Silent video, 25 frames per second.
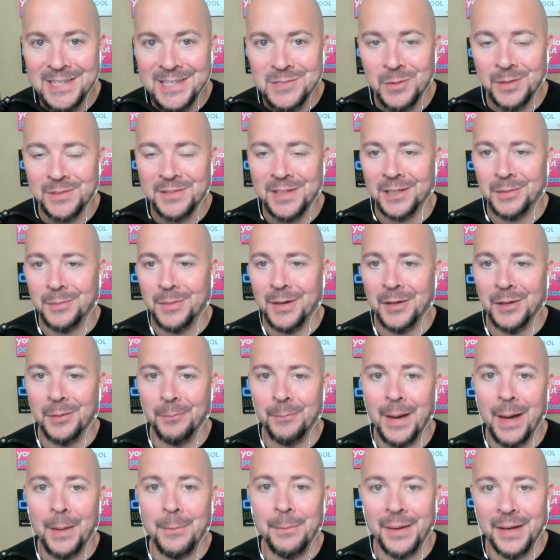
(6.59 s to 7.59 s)
where I talk about
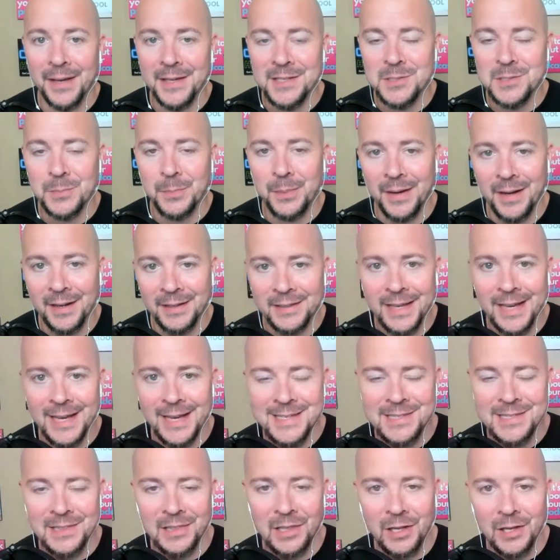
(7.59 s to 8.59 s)
my best
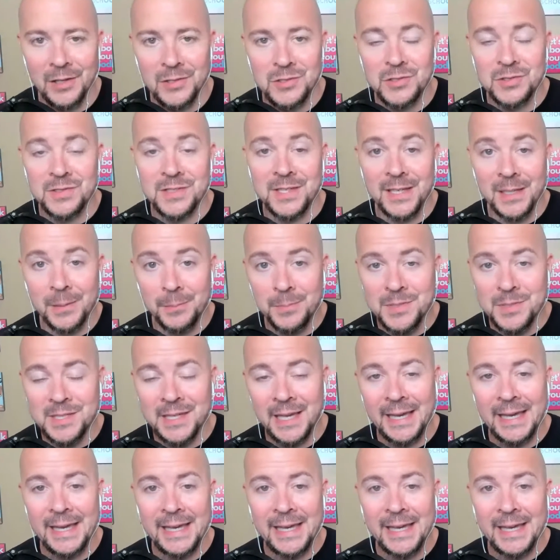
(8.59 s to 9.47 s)
podcast launch tips.